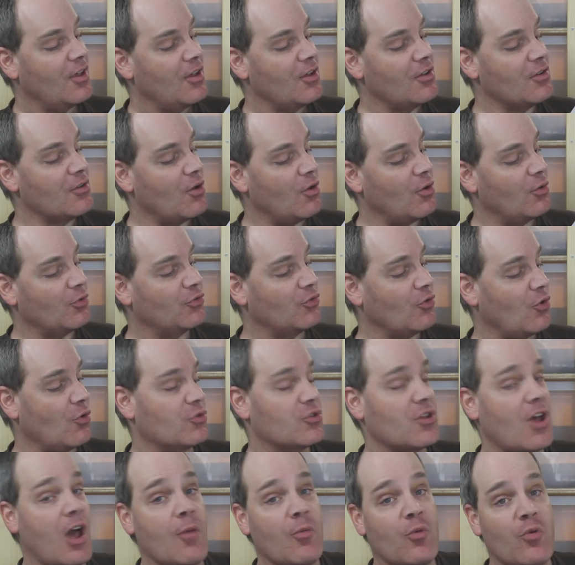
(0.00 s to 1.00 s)
You know, so
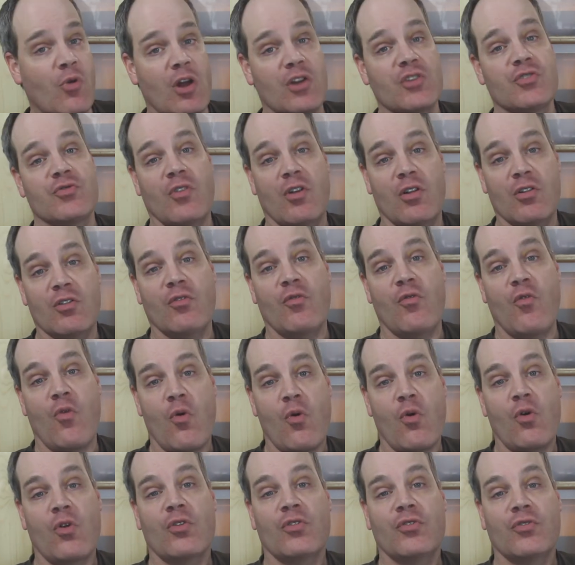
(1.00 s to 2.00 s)
Tom Crutchfield, of
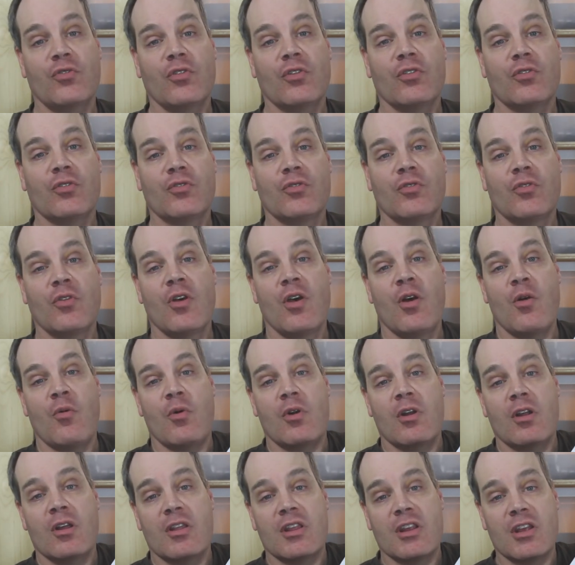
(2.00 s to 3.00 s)
course, is
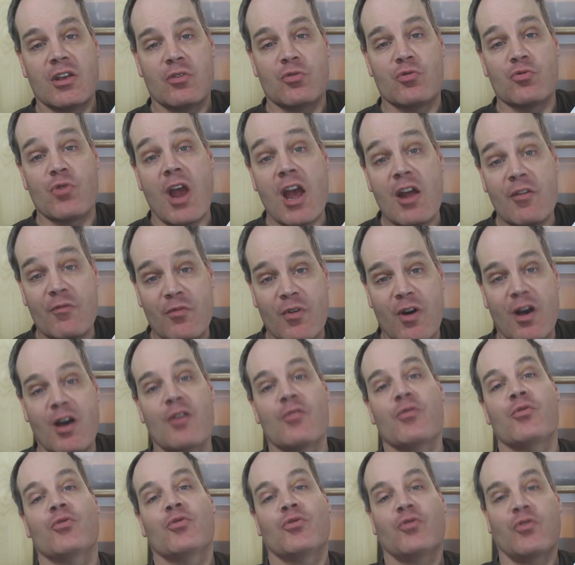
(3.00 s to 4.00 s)
one of the
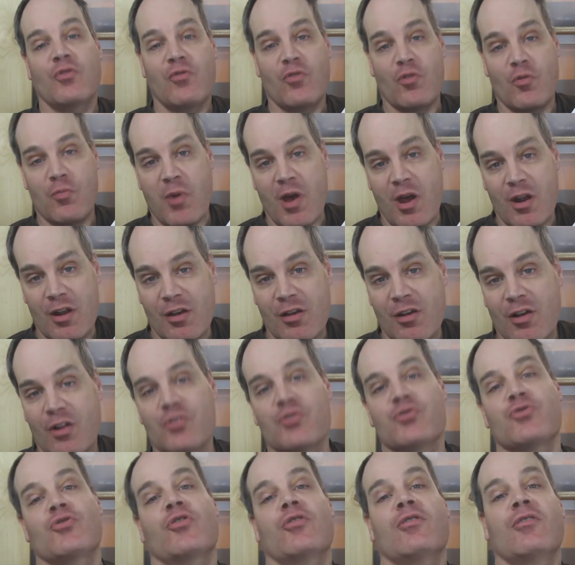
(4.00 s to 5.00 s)
grandfathers of
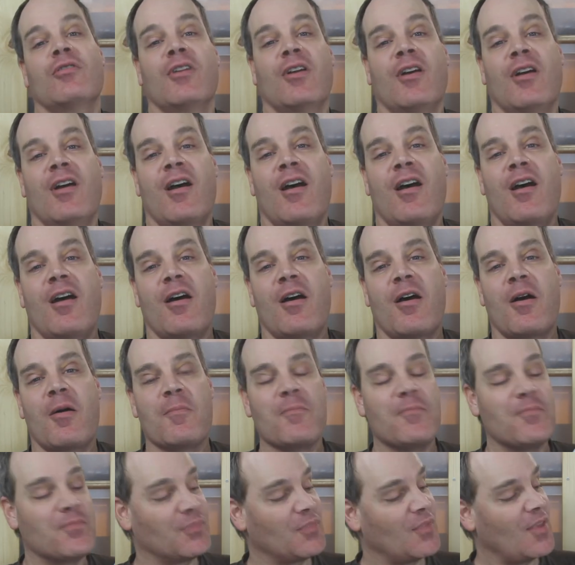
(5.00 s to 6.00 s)
herpetoculture,
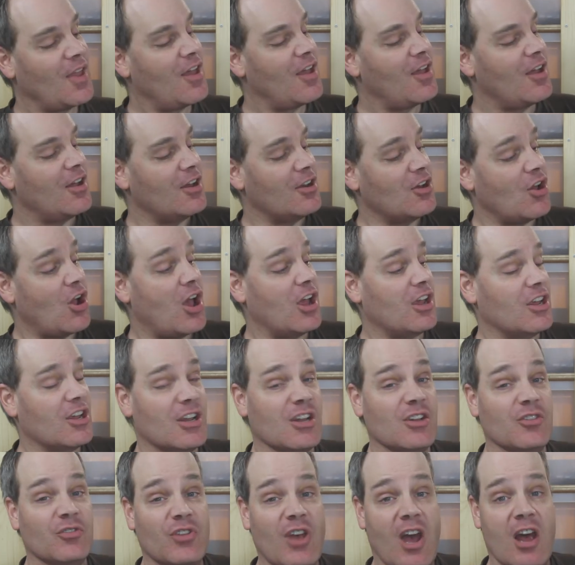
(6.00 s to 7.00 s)
um, and
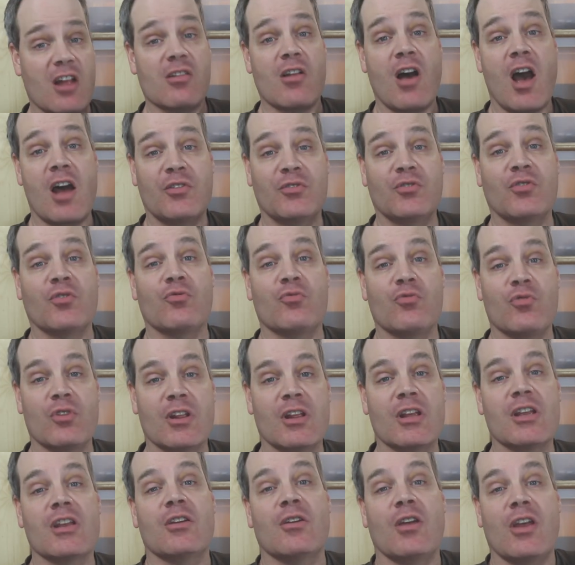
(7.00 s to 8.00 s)
he's got lots of
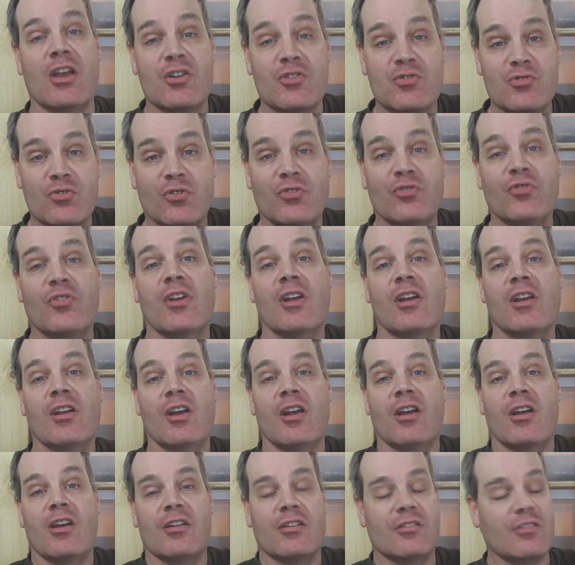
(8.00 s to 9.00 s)
really interesting
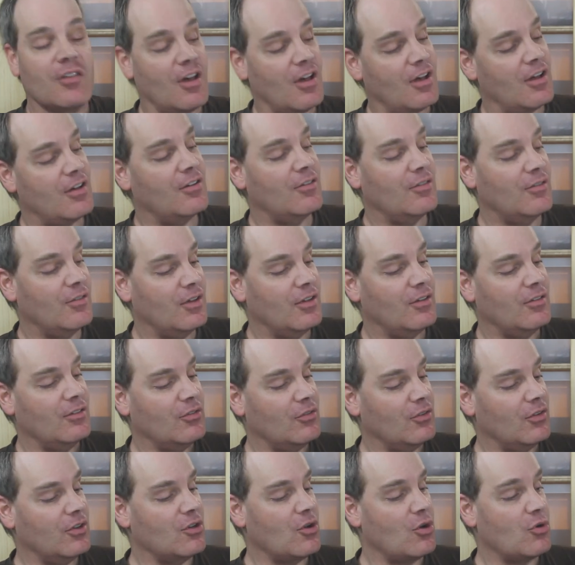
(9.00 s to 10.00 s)
and uh,
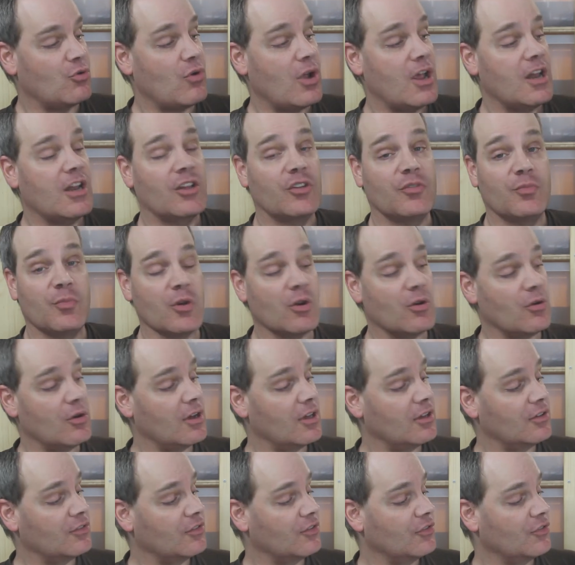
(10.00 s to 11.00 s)
you know, great
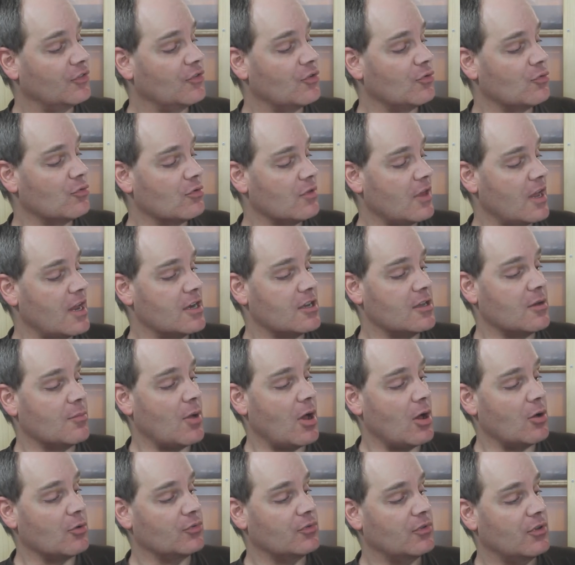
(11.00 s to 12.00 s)
experiences to relate
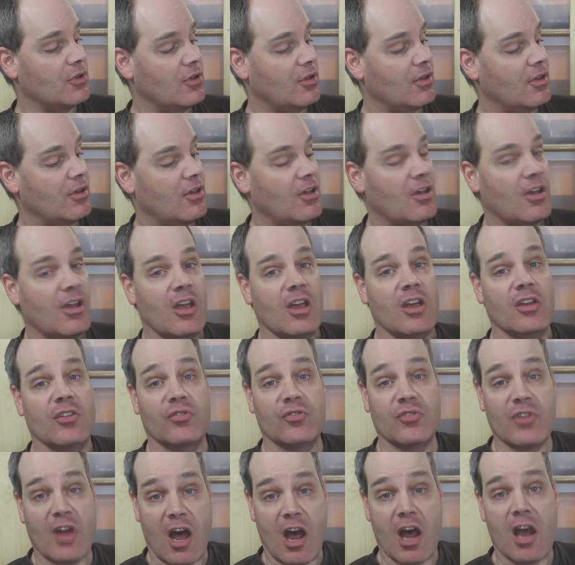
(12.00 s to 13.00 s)
about
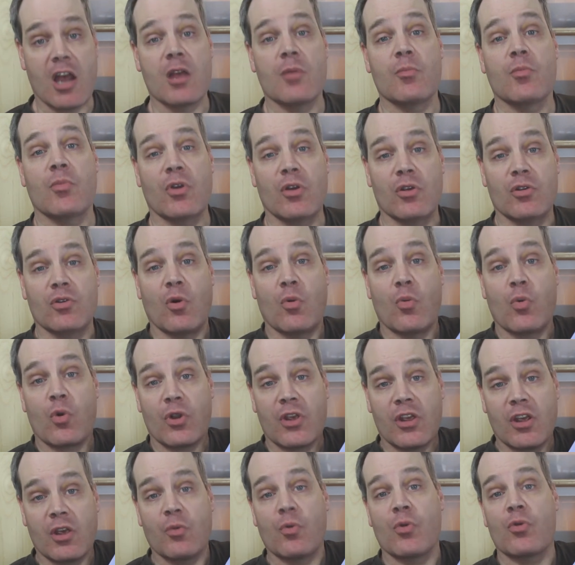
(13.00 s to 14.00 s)
his time, you know,
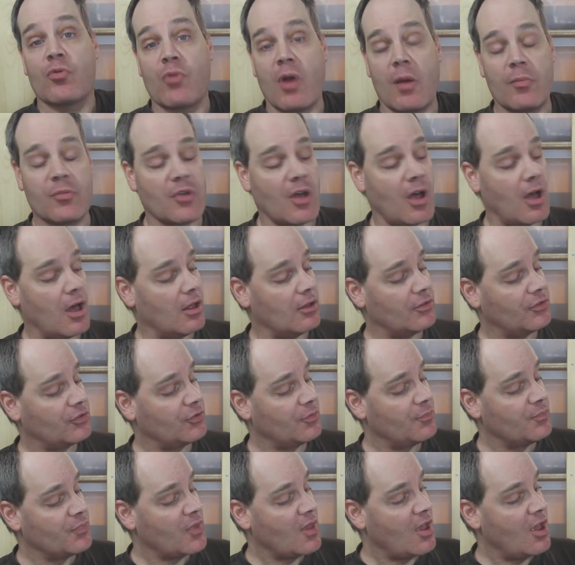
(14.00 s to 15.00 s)
working with reptiles.